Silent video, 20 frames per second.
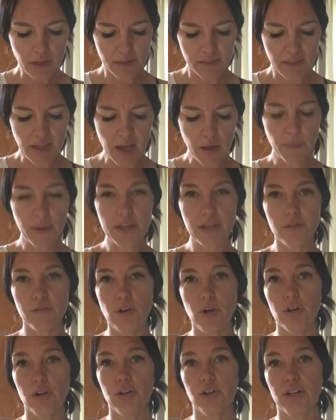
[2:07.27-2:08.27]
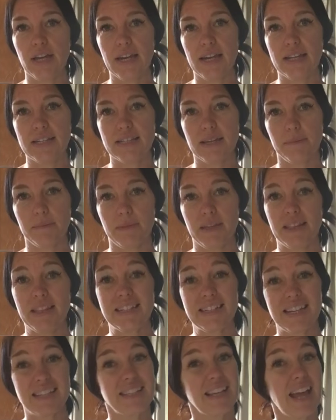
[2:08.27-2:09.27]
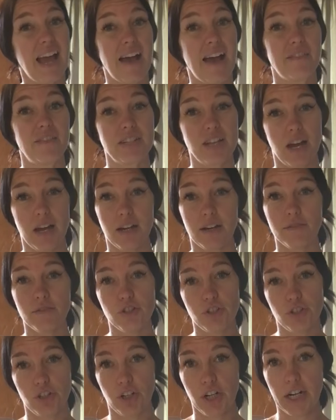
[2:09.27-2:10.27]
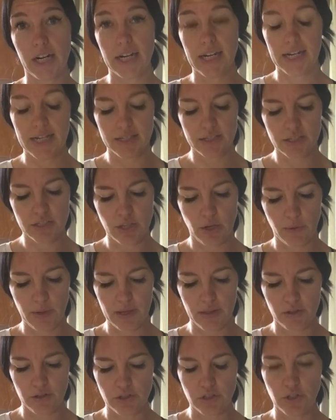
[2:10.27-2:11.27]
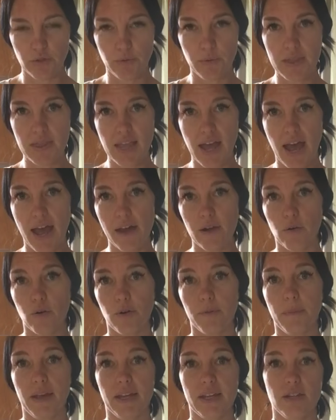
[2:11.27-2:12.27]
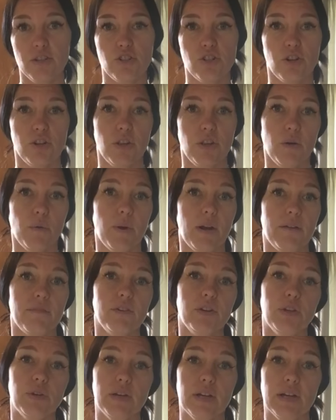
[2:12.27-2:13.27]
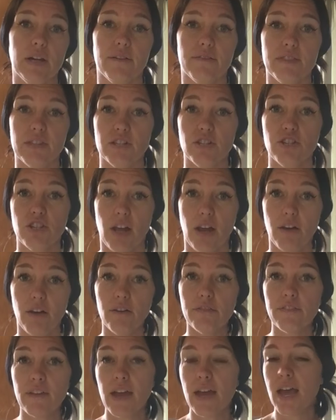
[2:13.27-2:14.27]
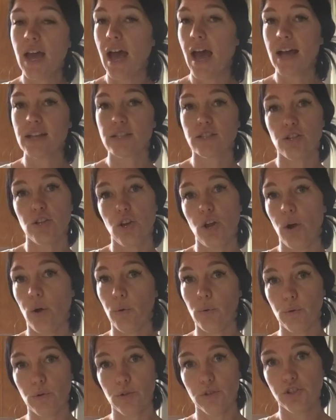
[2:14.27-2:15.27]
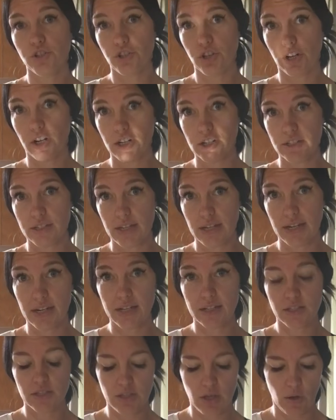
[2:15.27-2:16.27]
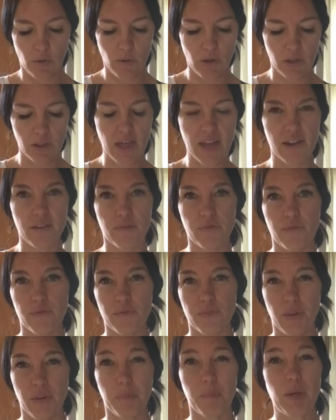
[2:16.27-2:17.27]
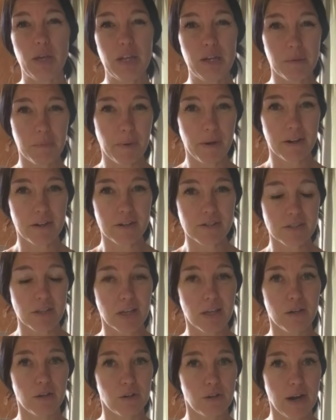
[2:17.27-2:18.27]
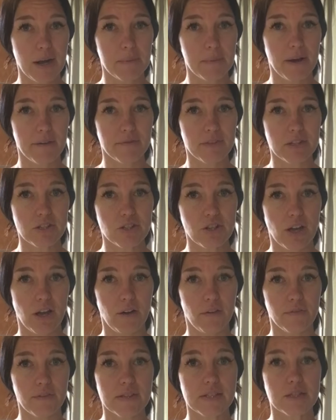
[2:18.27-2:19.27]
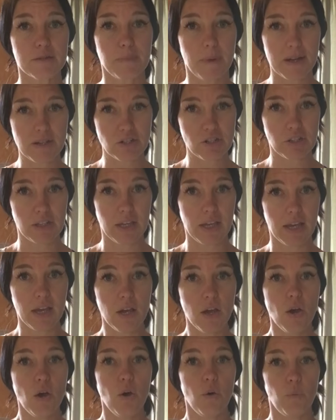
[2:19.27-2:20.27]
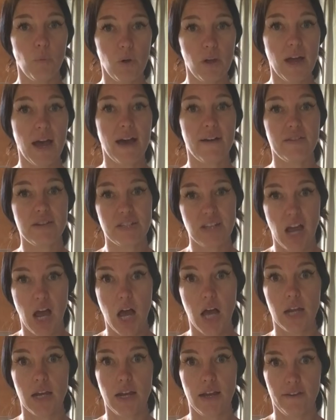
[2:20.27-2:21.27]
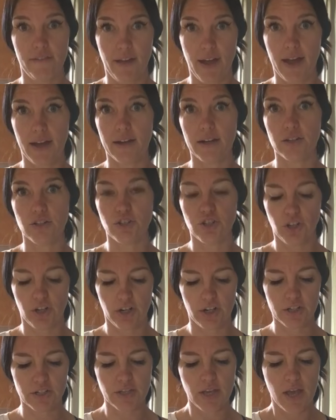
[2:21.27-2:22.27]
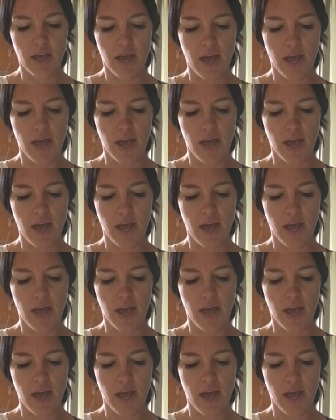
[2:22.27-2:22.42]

That way you know you're getting something that doesn't have a ton of sugar in it. So either doing that or making sure that whatever you get off the shelf has no sugars in it. So a lot of the peanut butters that you'll grab off the shelf especially will have a ton of added sugars.